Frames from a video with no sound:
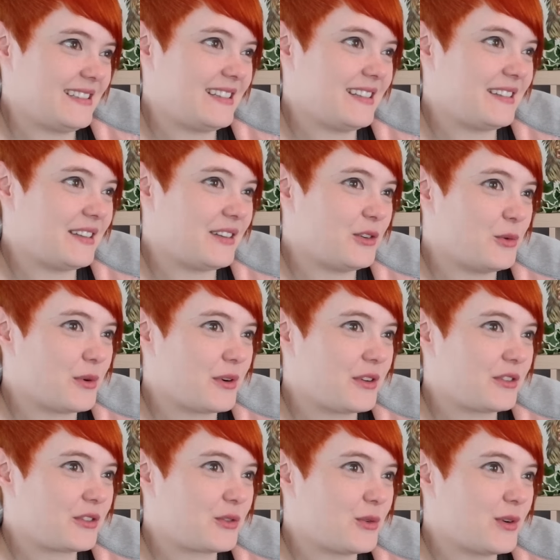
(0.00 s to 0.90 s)
Does it know where
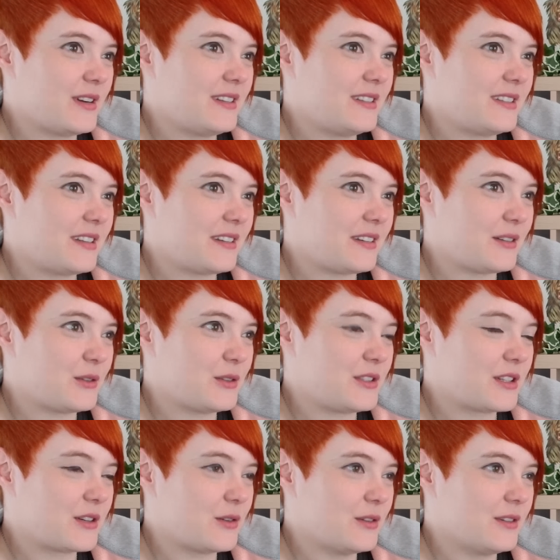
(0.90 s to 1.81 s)
it's going? Does it know
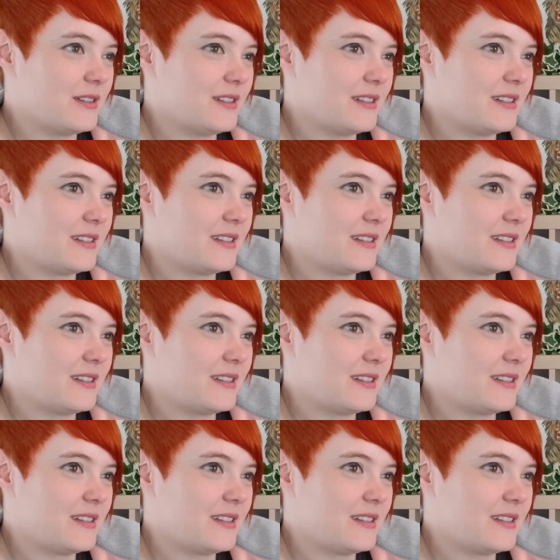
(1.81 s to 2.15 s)
to go?